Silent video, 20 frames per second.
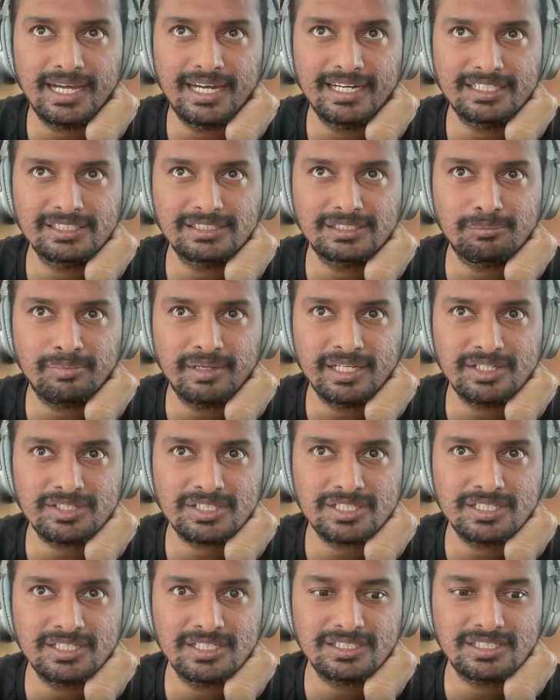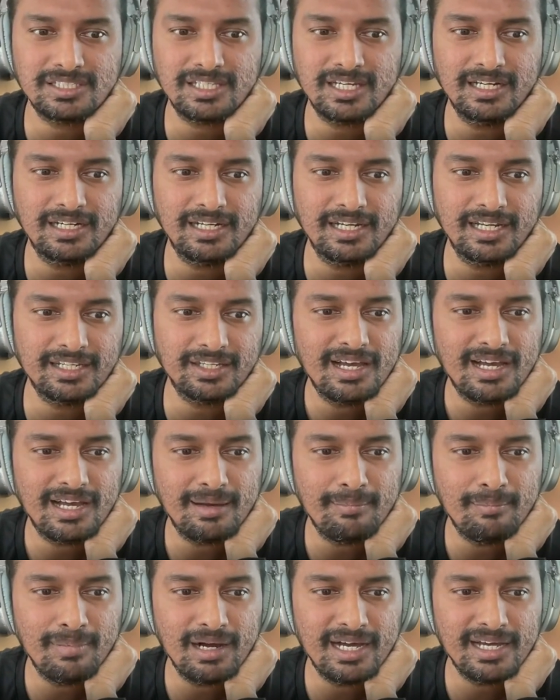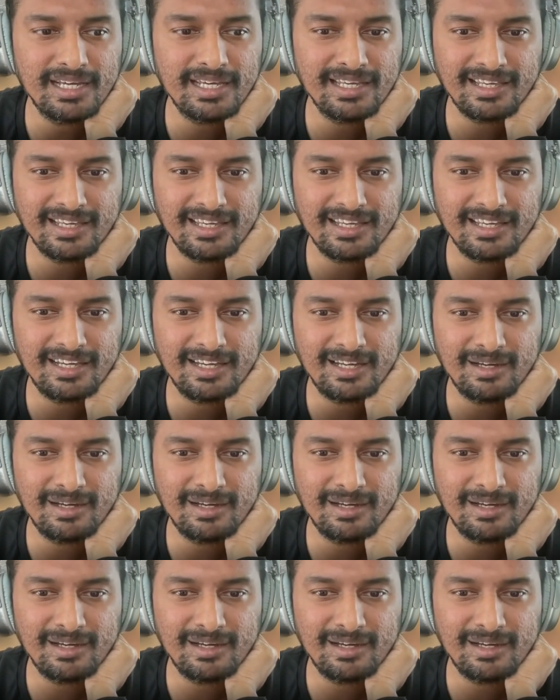anticipation is that like am I